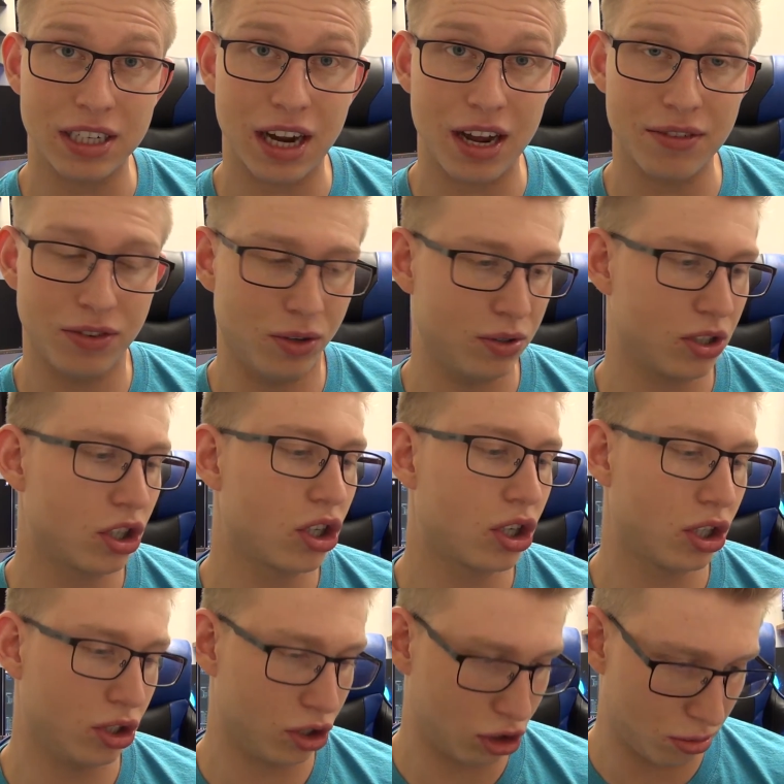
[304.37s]
in iPhones
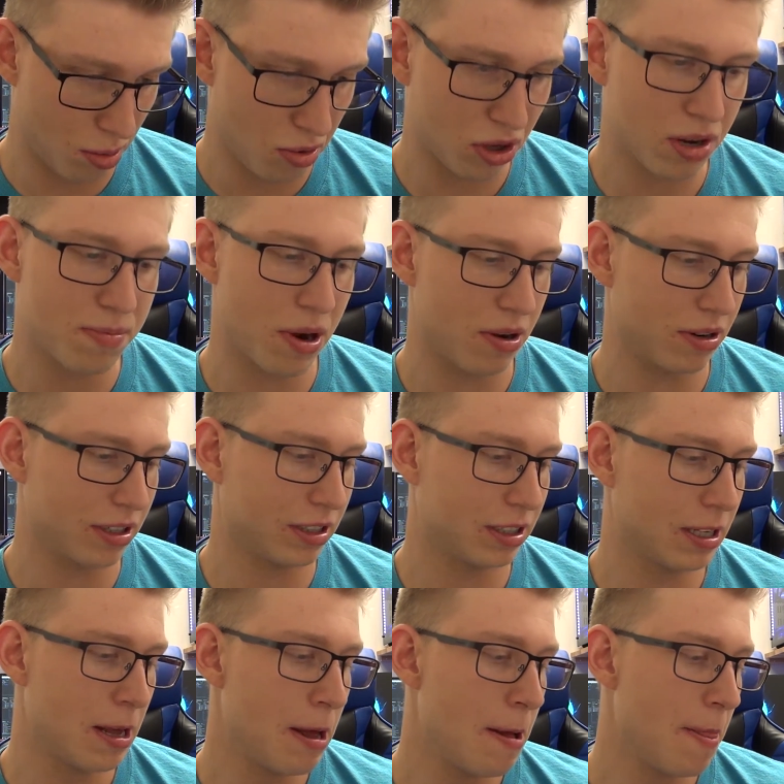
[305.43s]
consumable components,